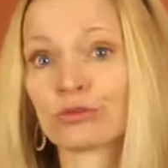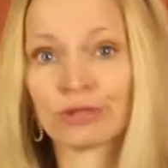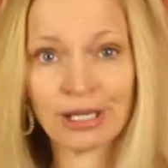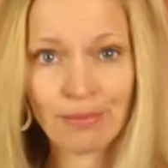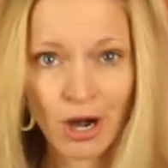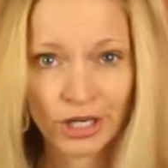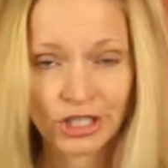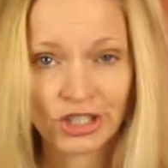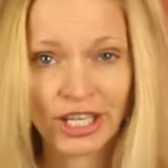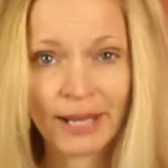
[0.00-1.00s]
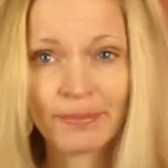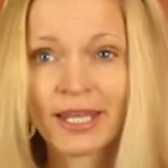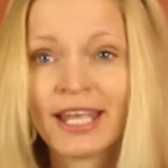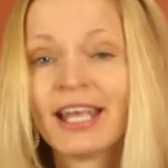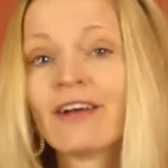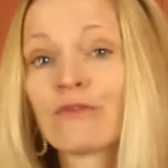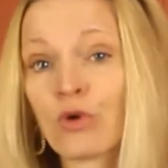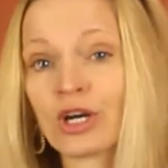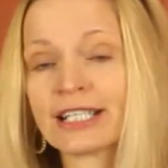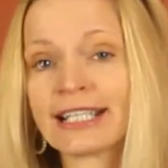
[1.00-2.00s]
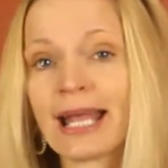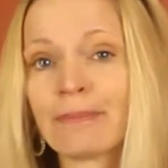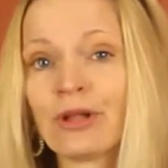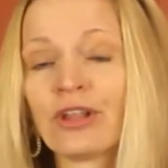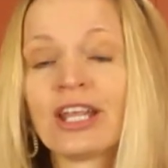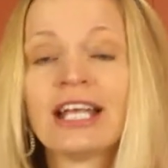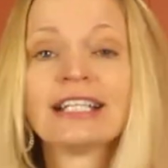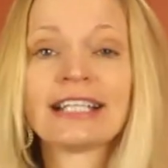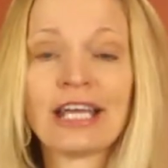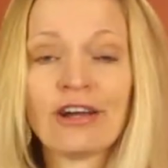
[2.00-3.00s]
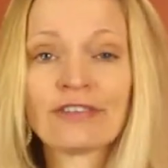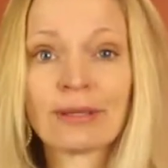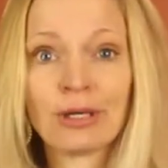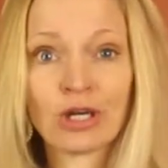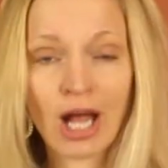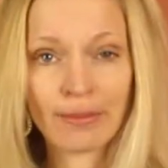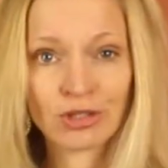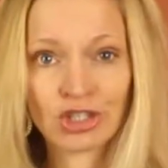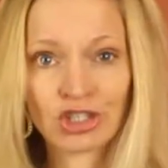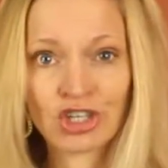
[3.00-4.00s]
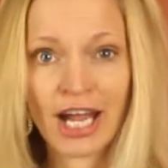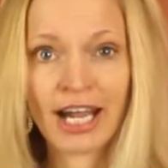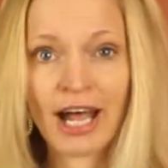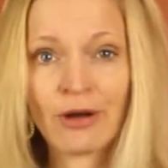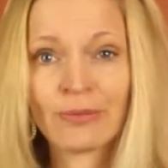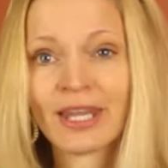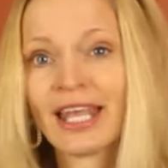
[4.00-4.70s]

or remarket to them. For example, say you have somebody who comes to the checkout,